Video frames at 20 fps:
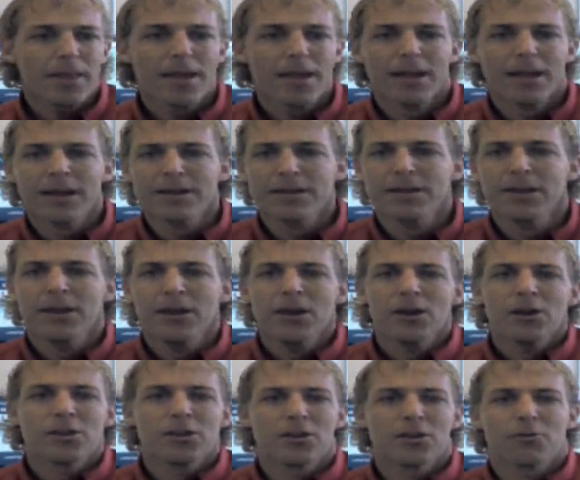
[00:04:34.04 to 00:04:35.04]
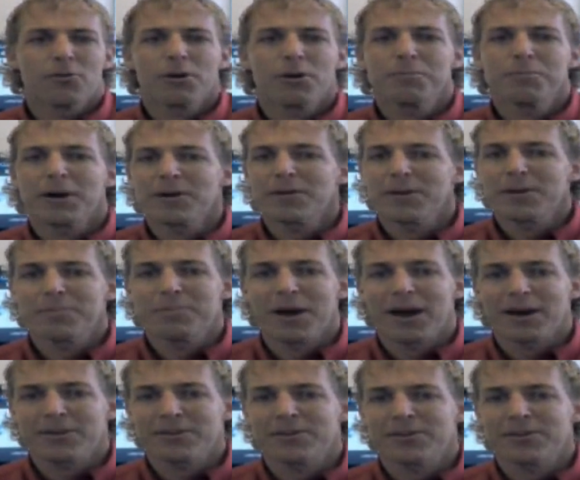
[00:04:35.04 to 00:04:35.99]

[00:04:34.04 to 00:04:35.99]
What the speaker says: And, we're barely back